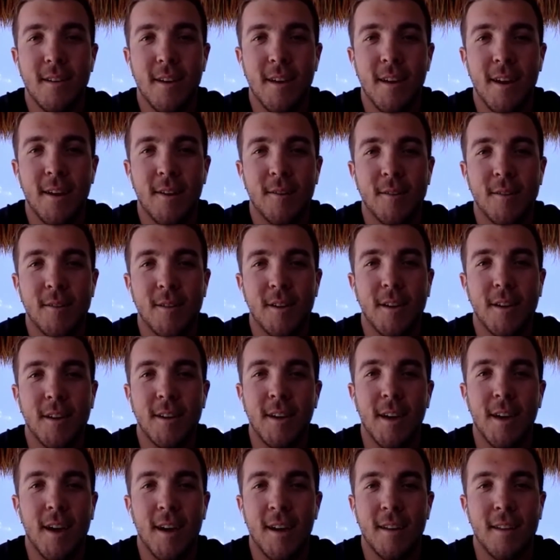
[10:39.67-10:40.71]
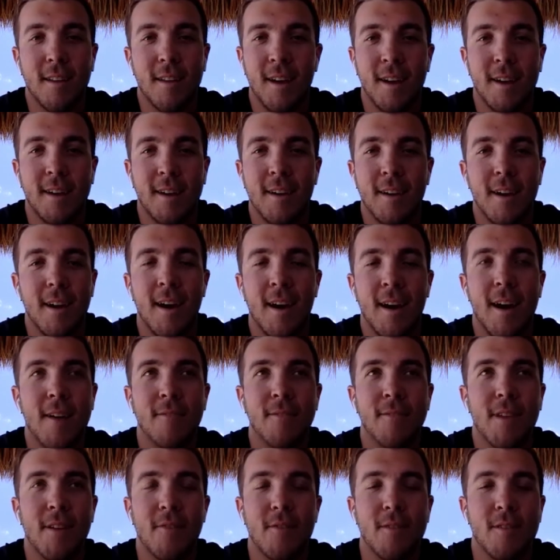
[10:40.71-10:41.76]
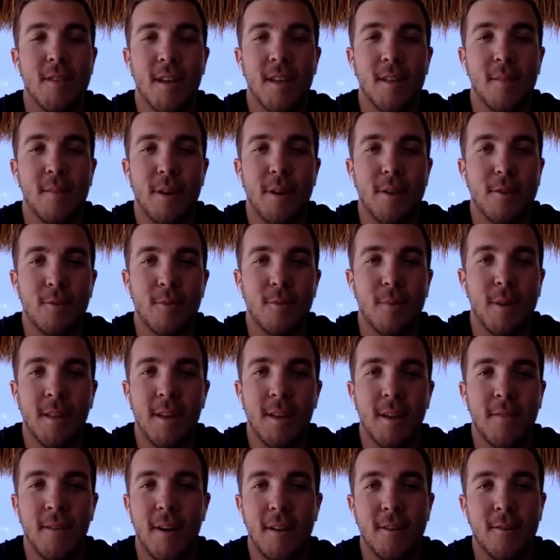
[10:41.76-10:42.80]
And I was like, yeah, I have never sat the bench in my life.